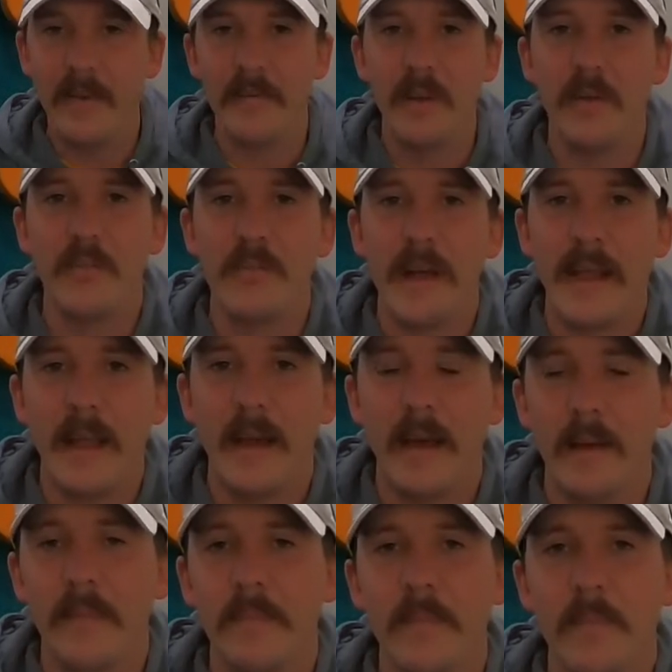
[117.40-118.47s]
I've used like
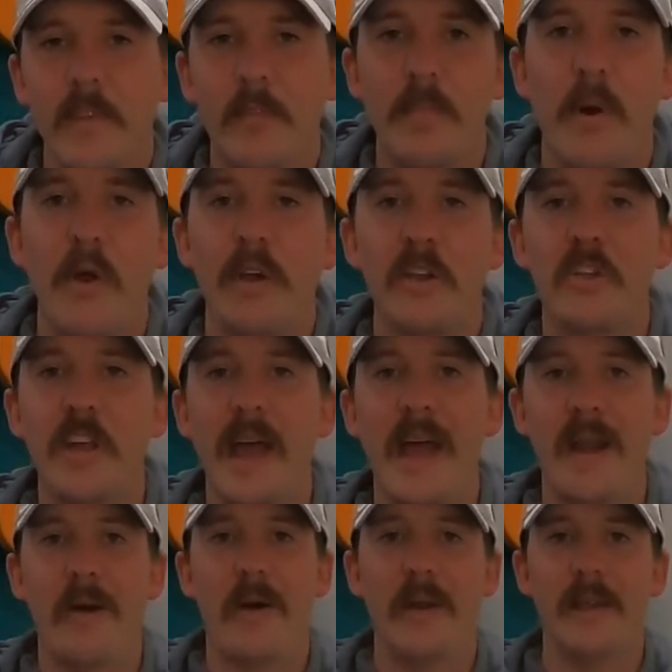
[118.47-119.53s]
a spark
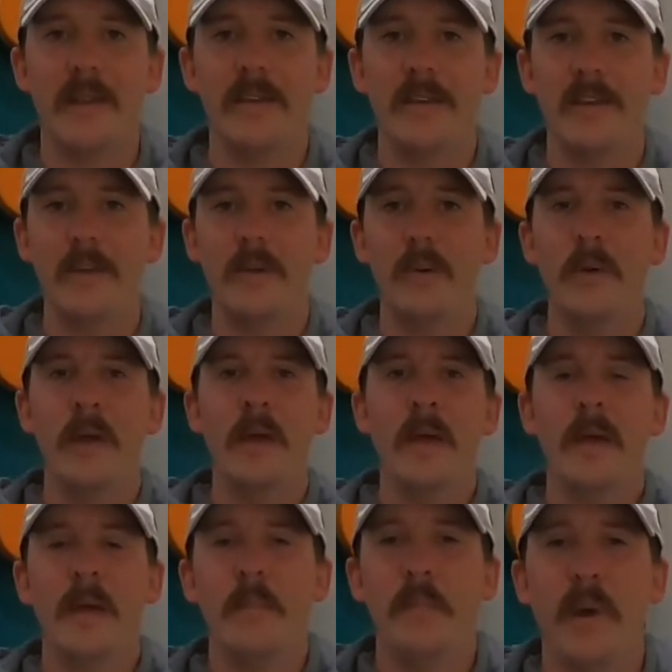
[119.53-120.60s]
shad on it too,
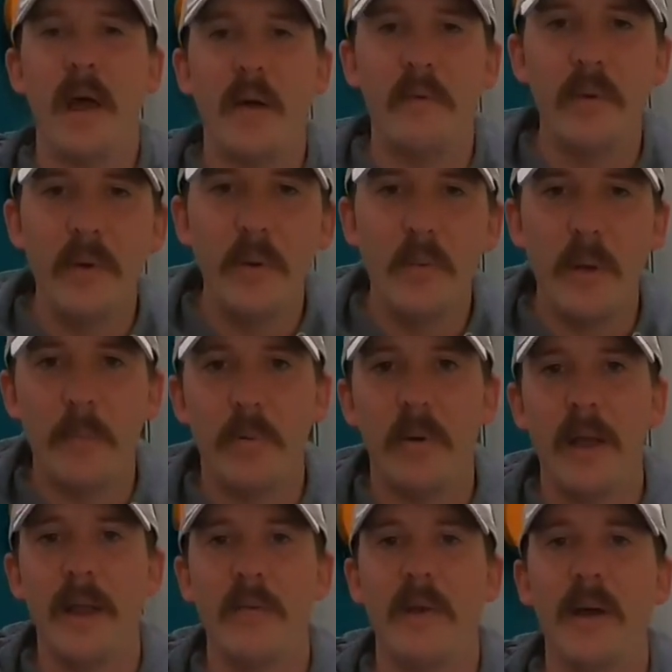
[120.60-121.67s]
but I really want to
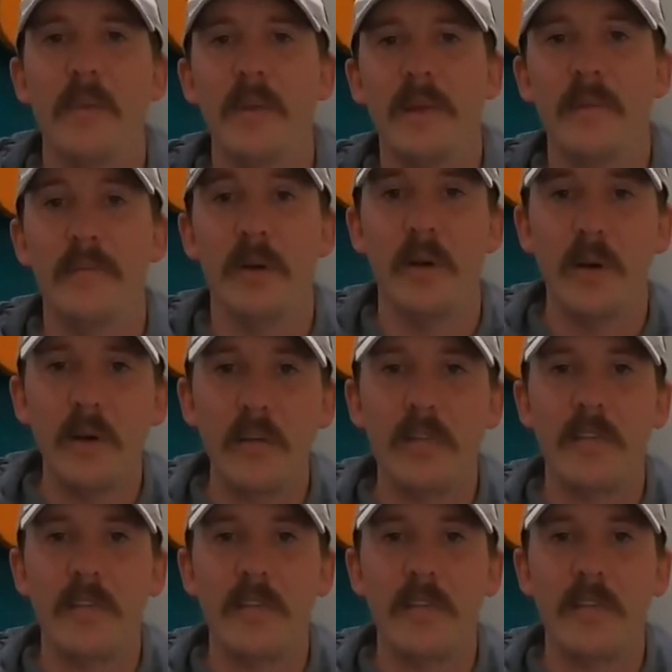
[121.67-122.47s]
play around with different hook